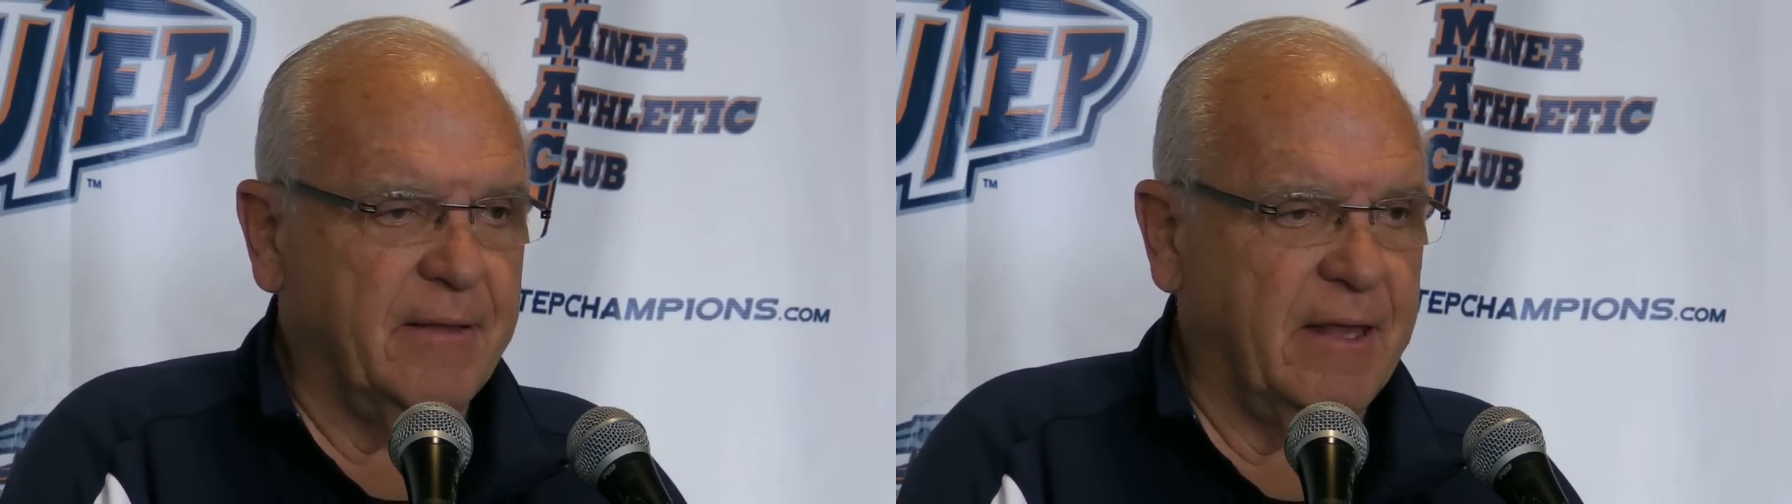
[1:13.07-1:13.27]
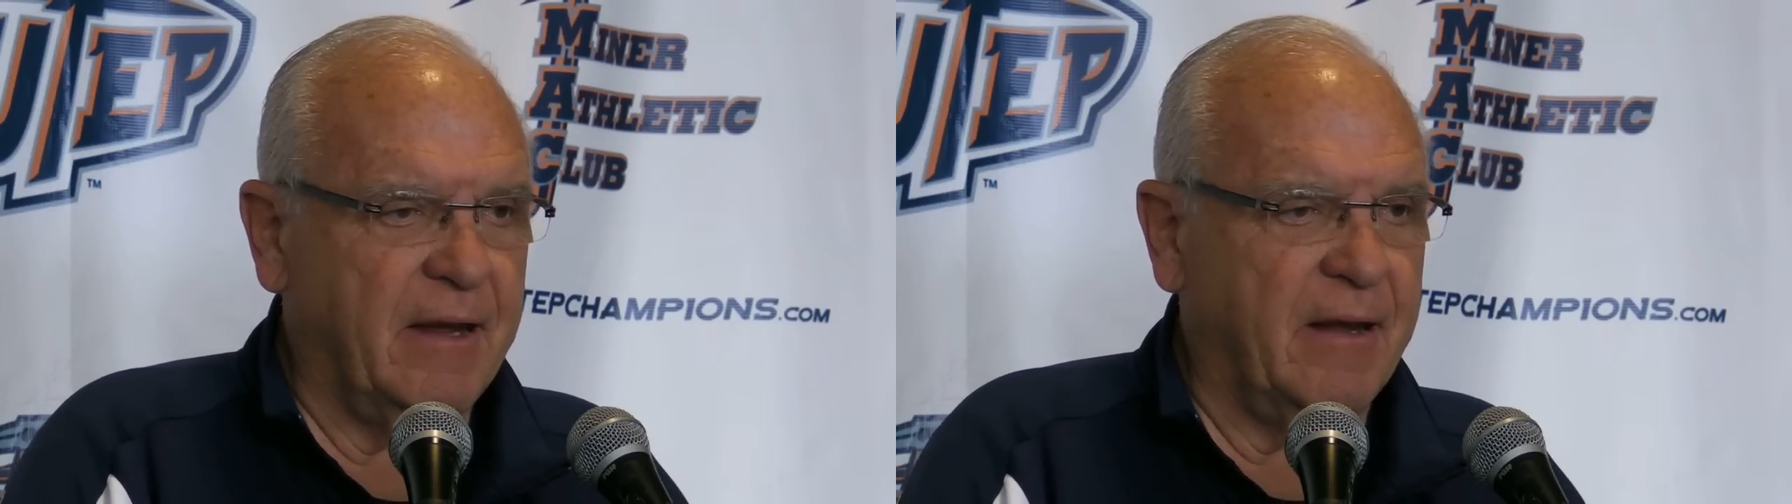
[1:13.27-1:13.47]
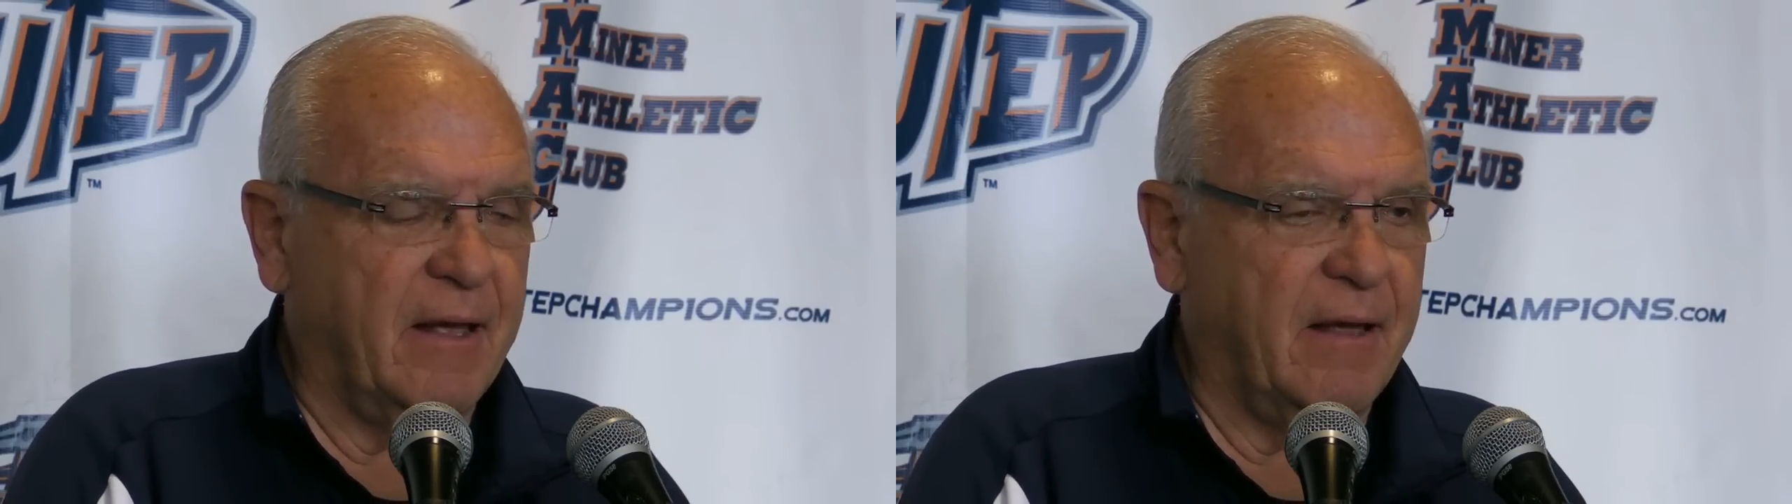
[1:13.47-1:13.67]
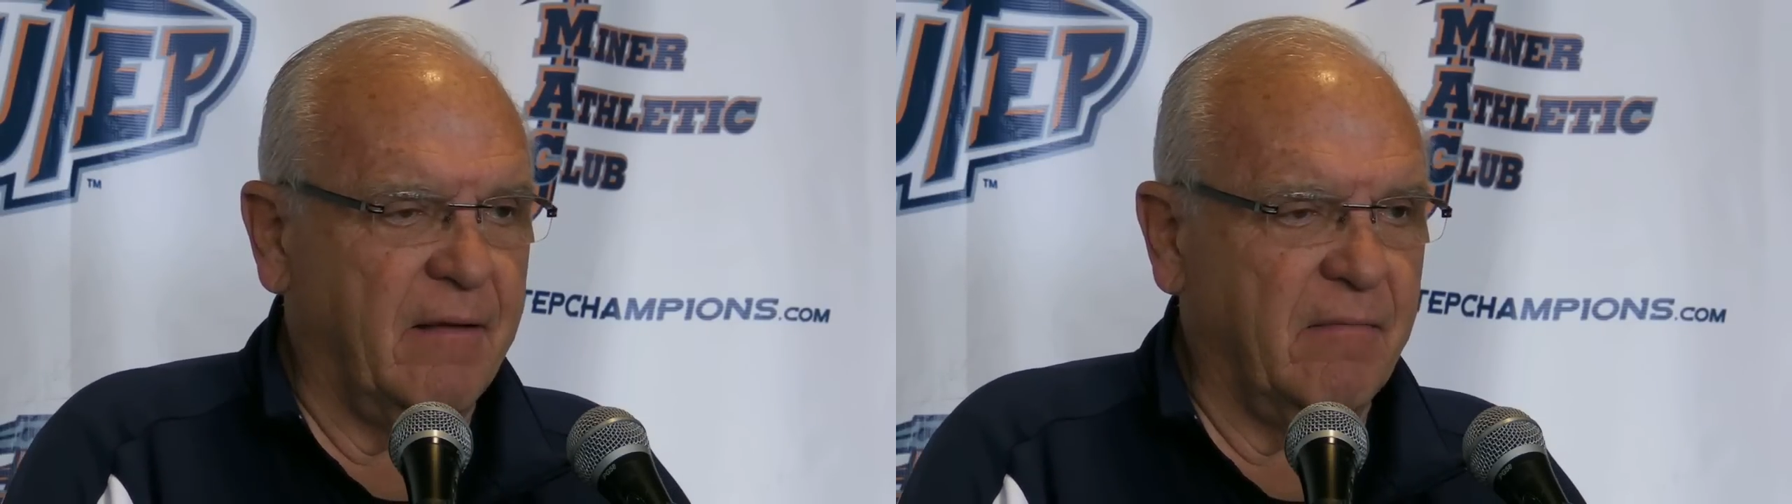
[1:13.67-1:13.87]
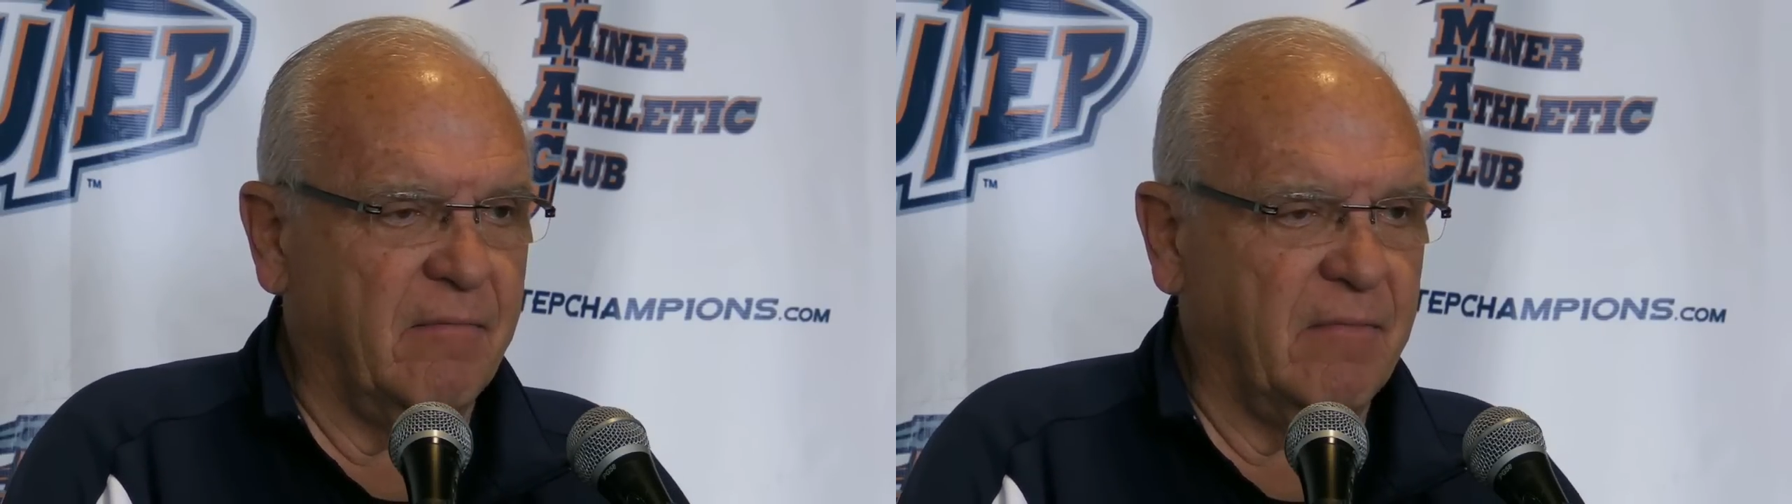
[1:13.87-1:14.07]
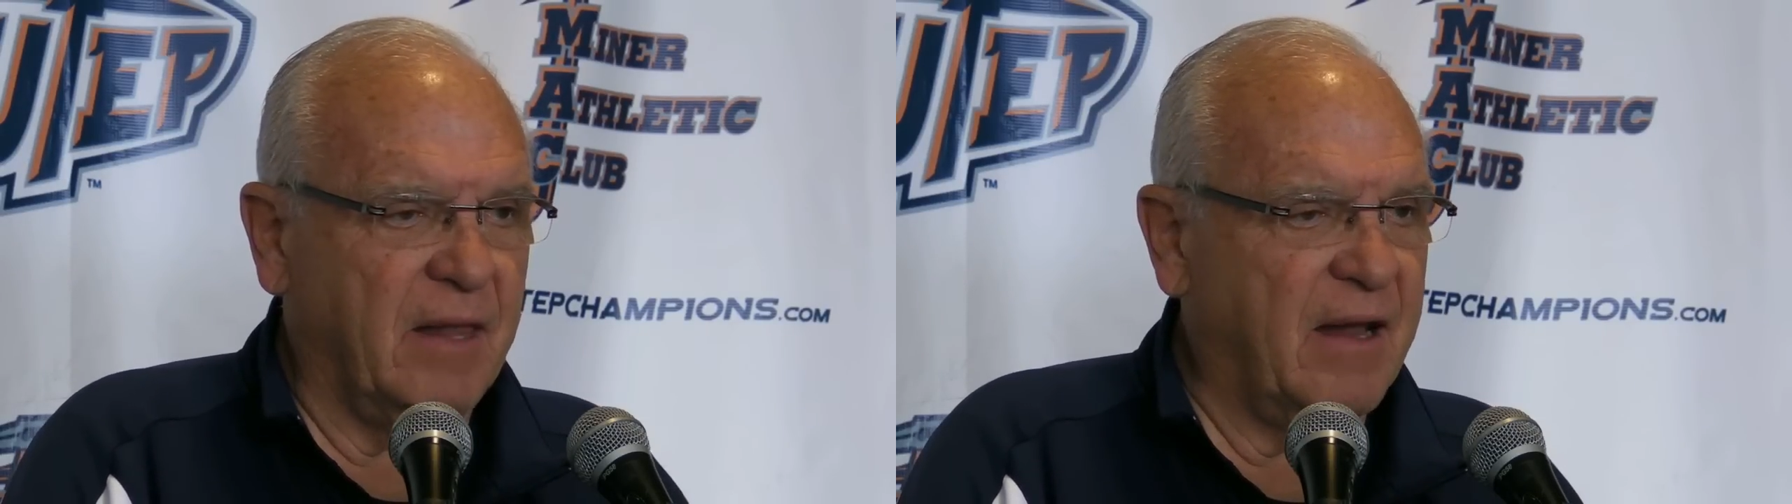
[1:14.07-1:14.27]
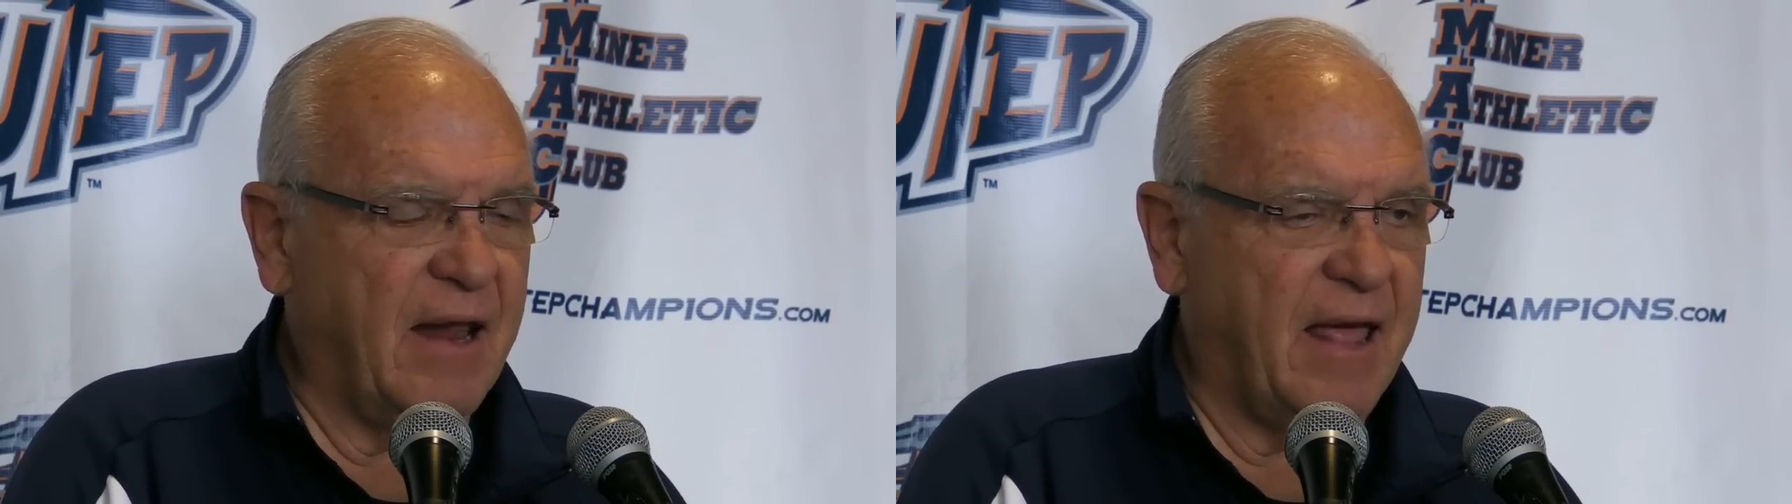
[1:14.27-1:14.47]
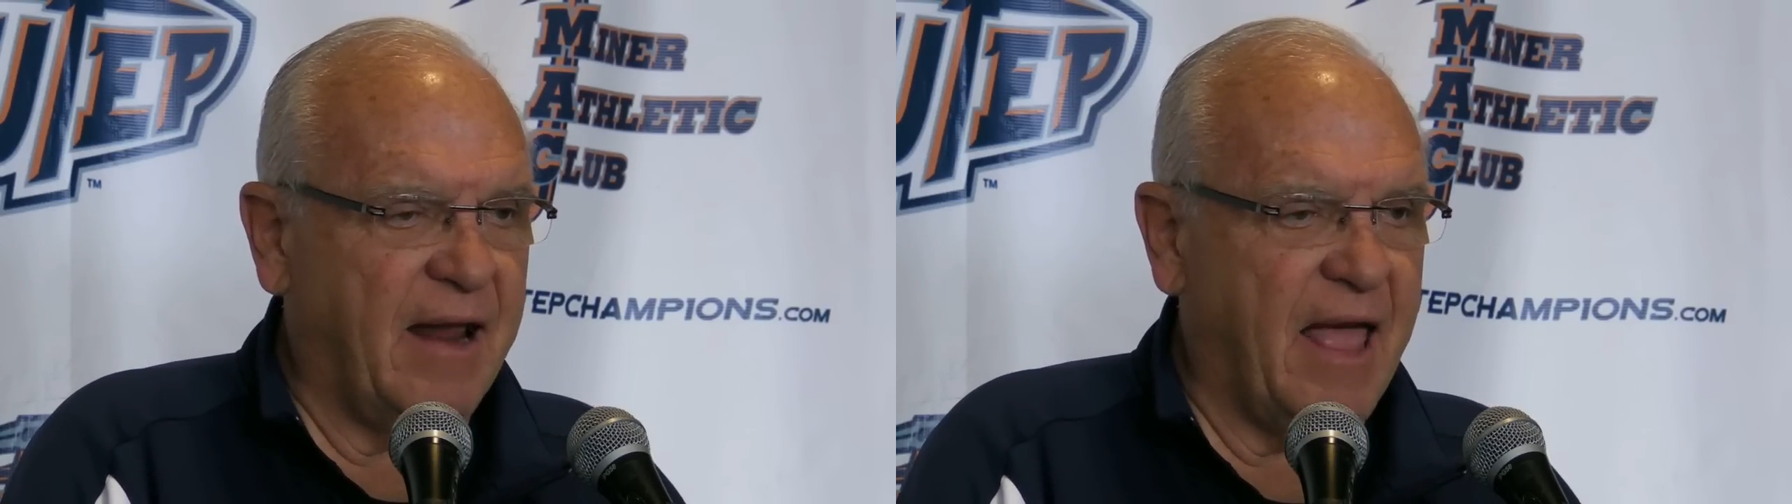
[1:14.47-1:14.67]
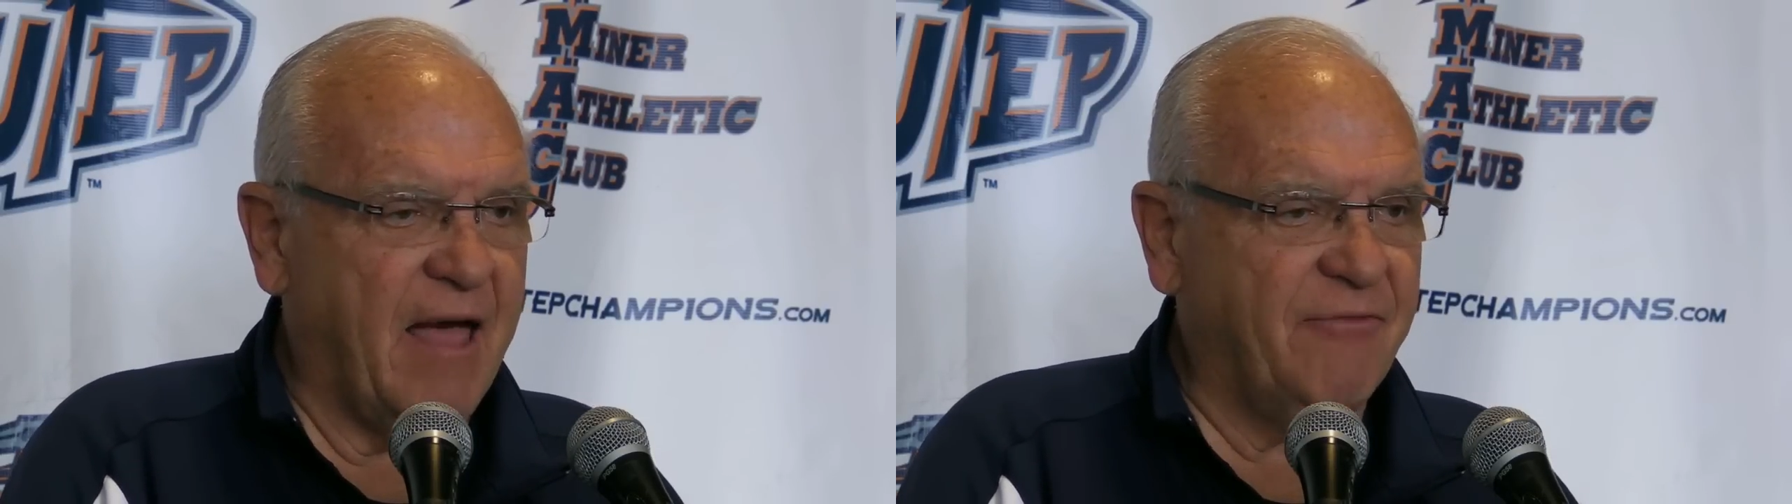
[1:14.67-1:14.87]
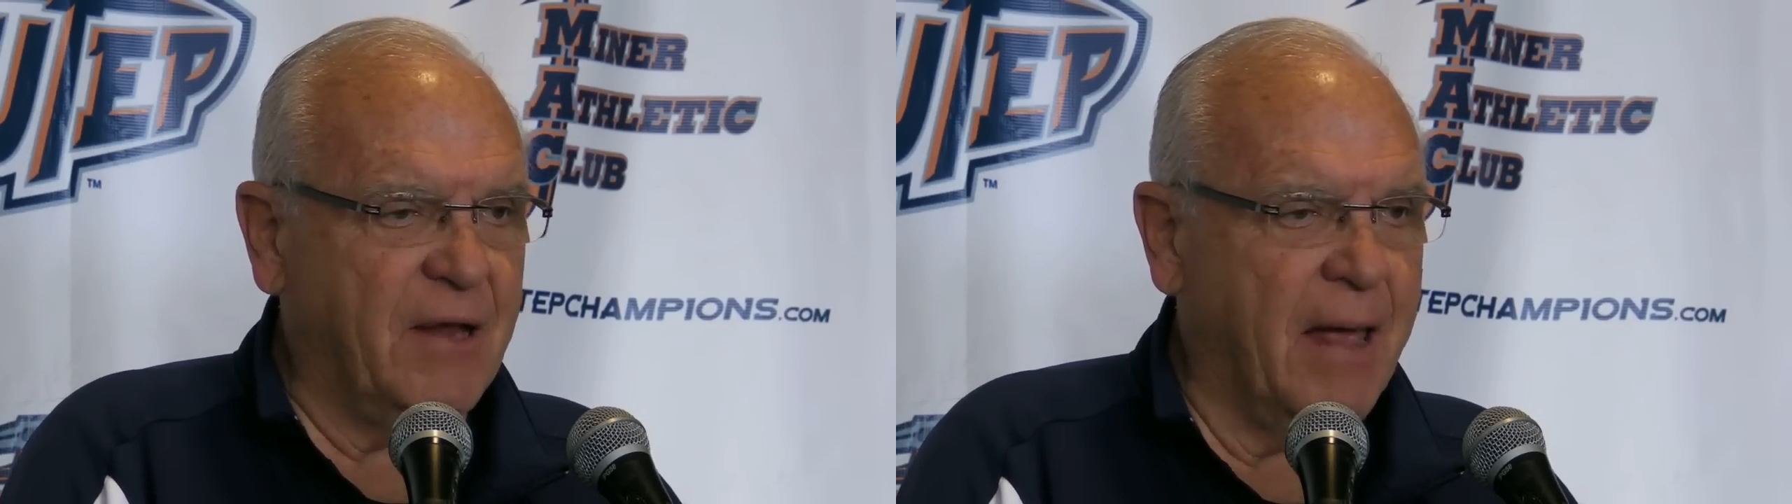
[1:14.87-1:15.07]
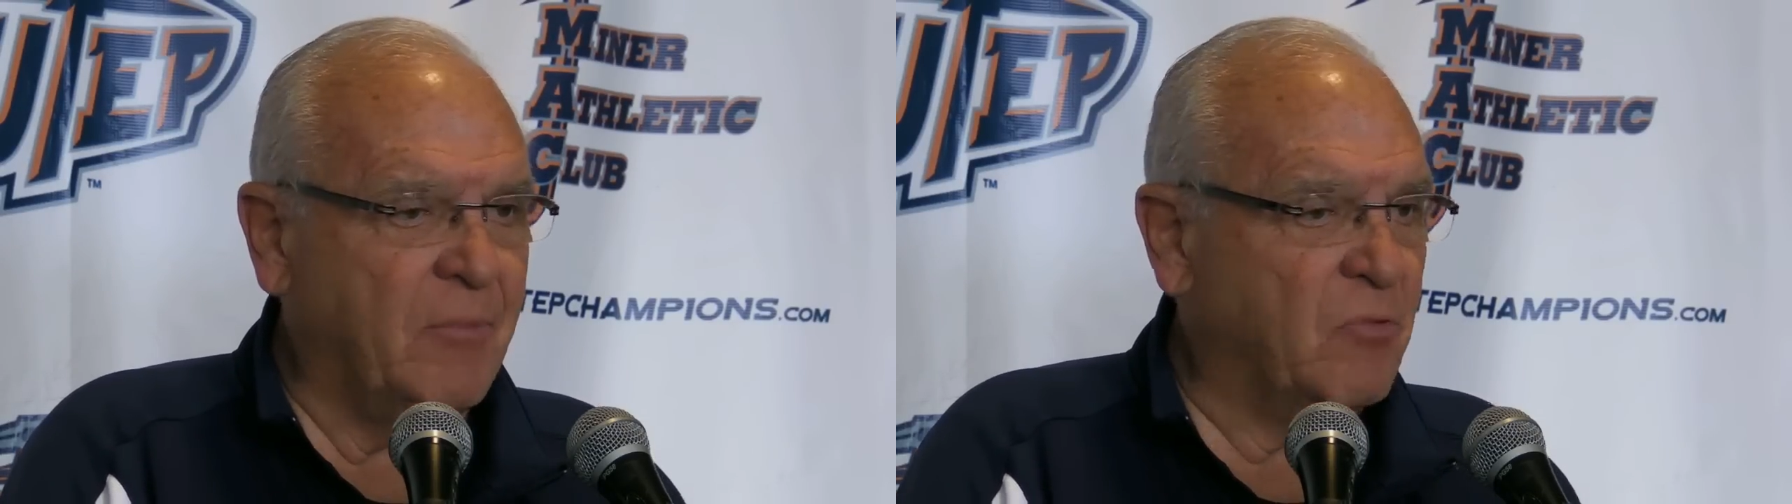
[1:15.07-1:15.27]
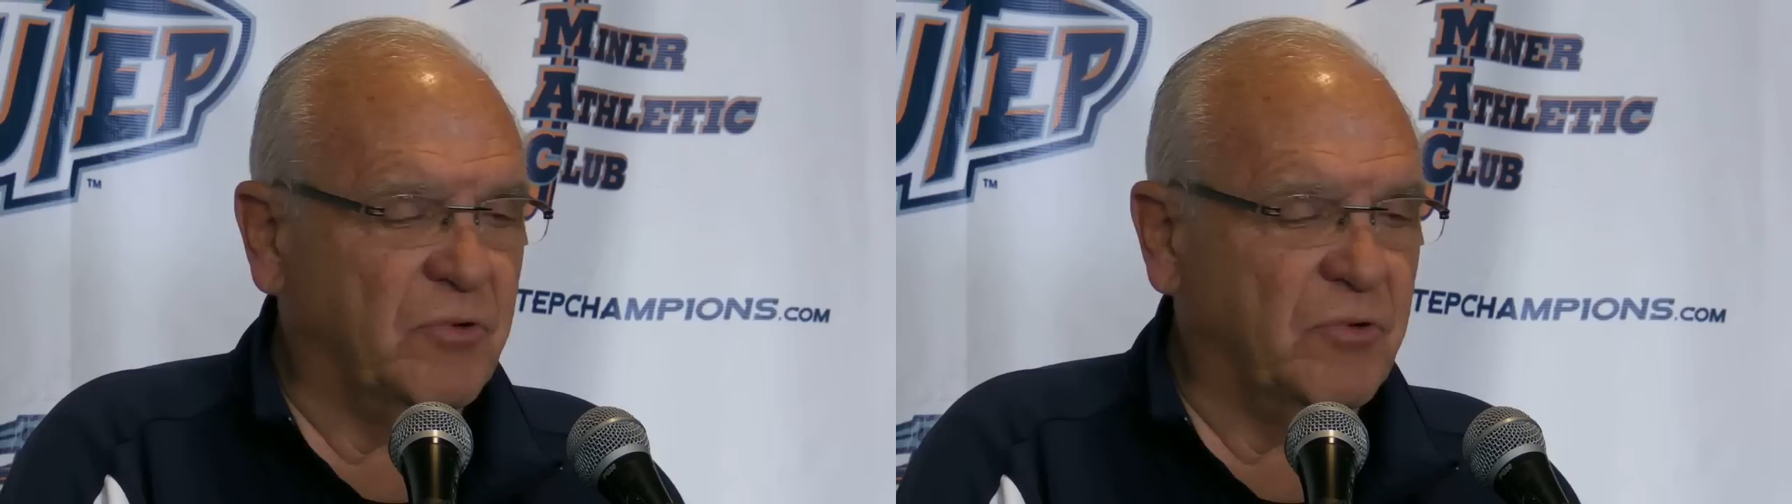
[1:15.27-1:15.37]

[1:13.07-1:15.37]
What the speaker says: Then at halftime,